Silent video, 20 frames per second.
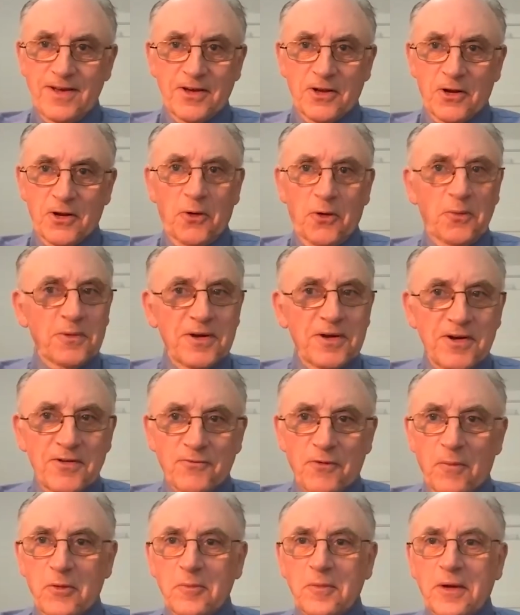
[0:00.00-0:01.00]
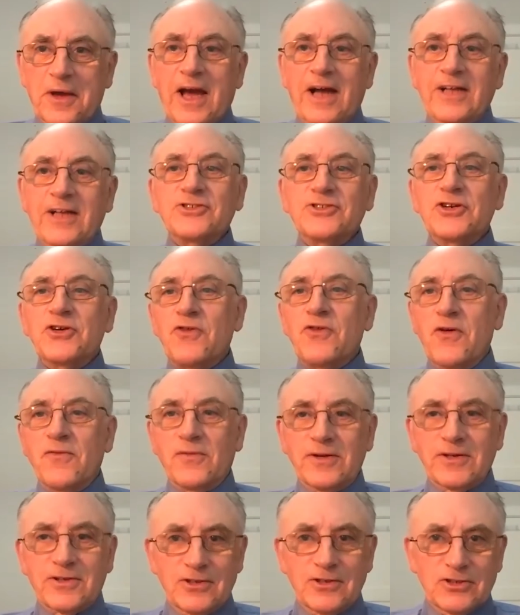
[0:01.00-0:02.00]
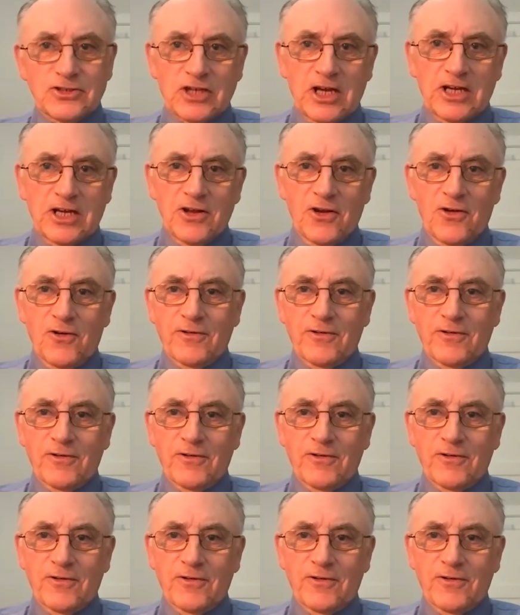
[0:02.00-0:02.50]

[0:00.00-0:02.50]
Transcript: you know, from the Mackenzie River to the St.